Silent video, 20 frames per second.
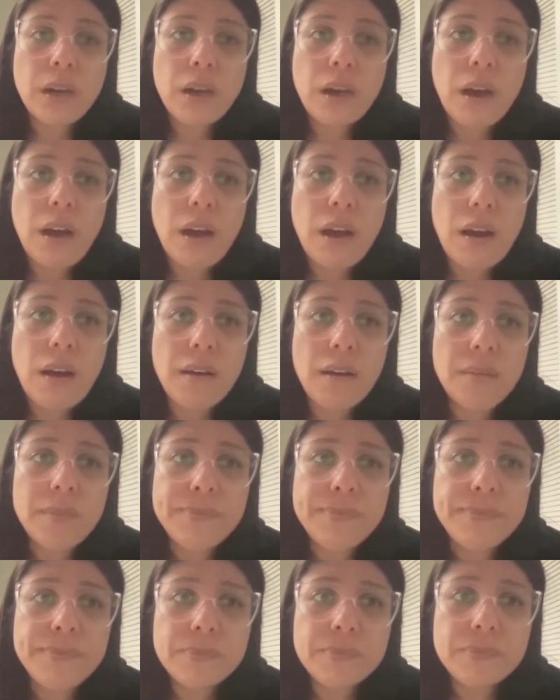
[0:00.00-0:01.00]

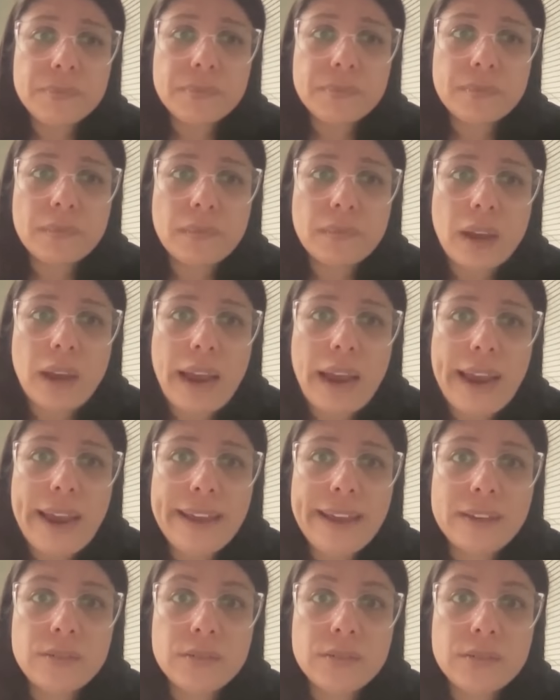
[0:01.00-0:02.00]
um,
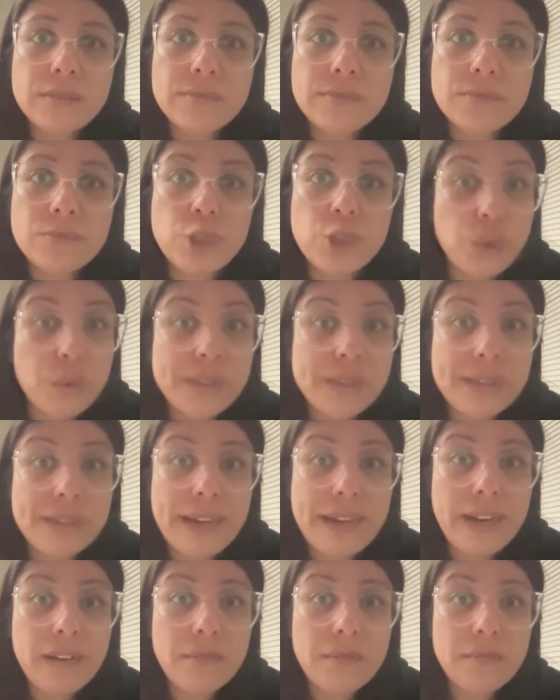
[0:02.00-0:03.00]
and she
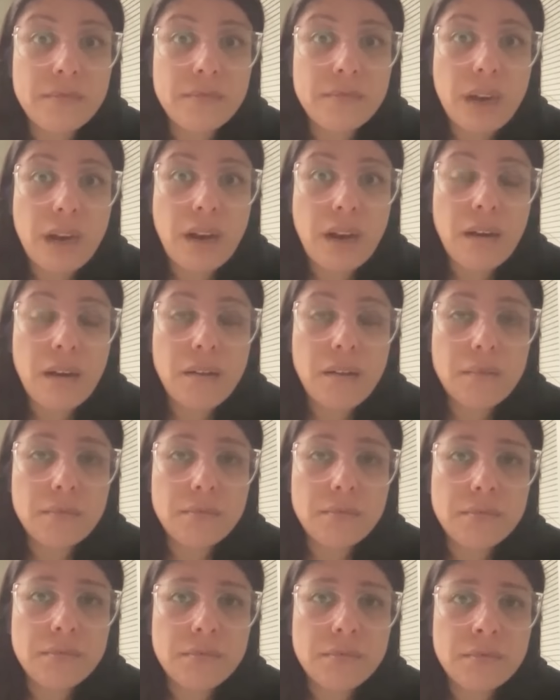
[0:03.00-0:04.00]
wasn't there.
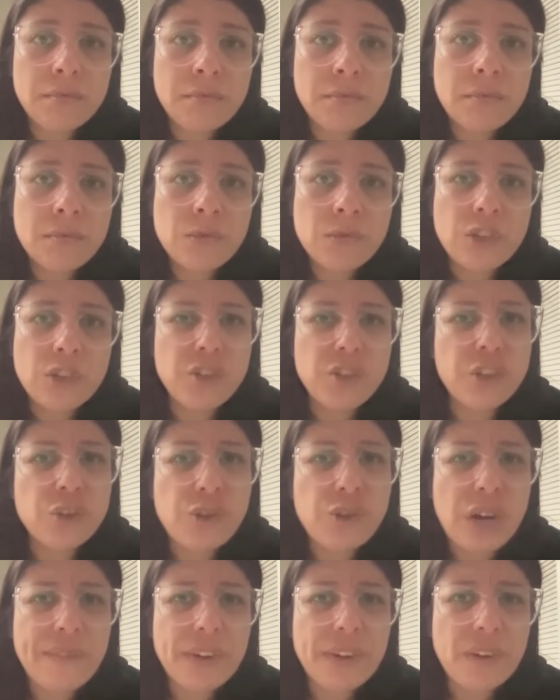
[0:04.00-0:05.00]
Um, so I started
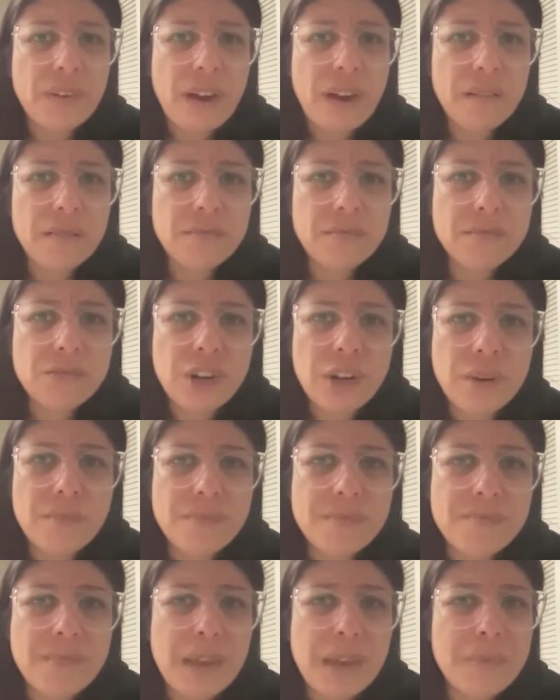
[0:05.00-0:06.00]
driving around,
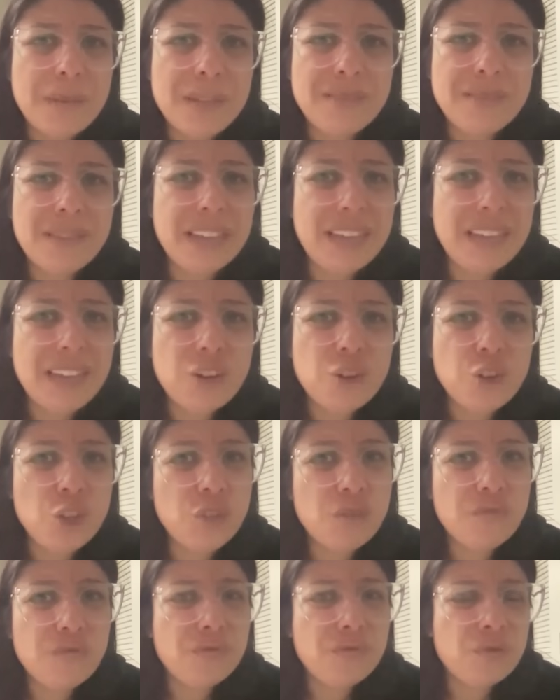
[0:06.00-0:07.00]
trying, maybe thinking
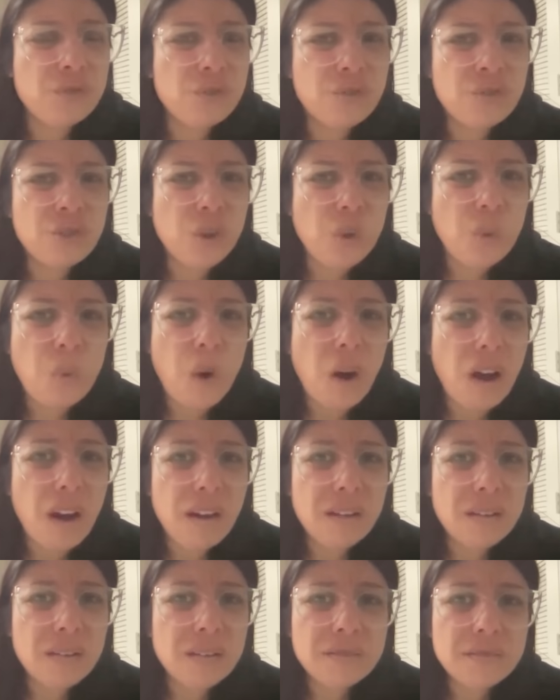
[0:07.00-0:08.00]
she took a
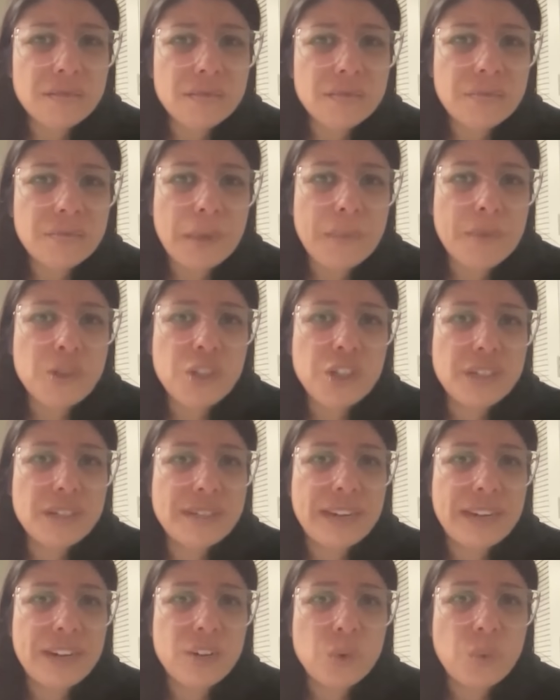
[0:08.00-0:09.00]
walk. Maybe she
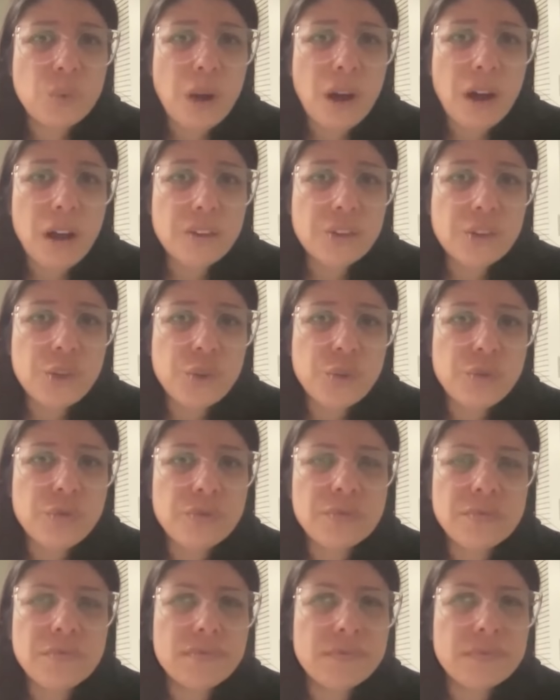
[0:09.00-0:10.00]
decided to walk
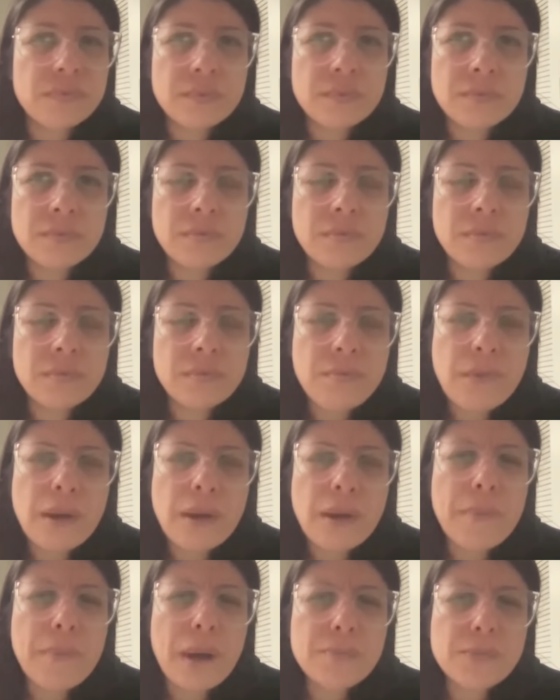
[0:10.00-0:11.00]
to
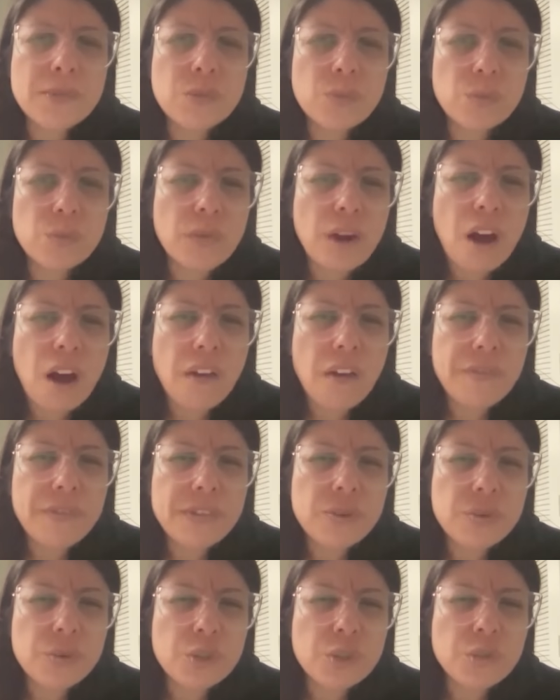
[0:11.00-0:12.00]
my mom's
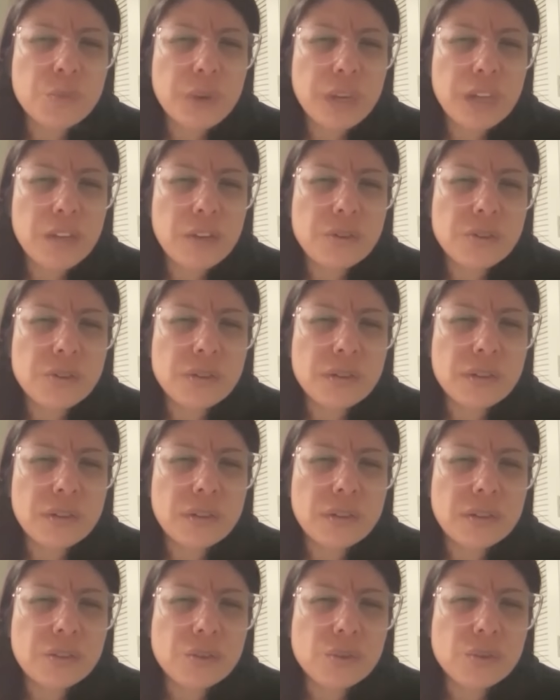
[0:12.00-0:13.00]
office, which is pretty close to
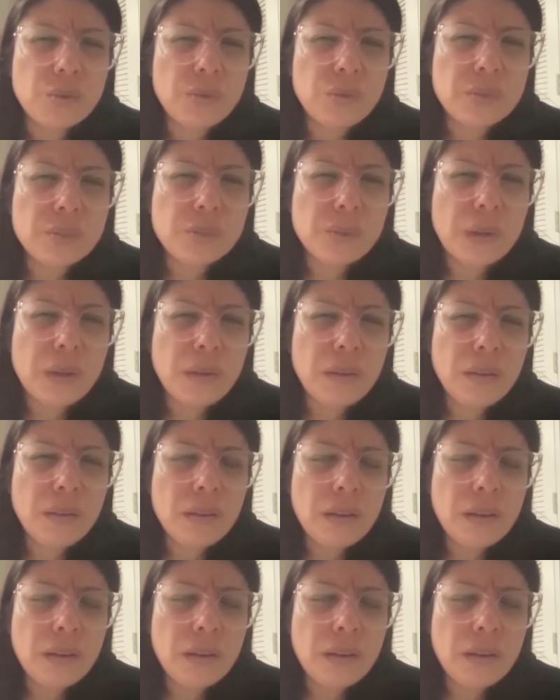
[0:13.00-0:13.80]
the, the school as well.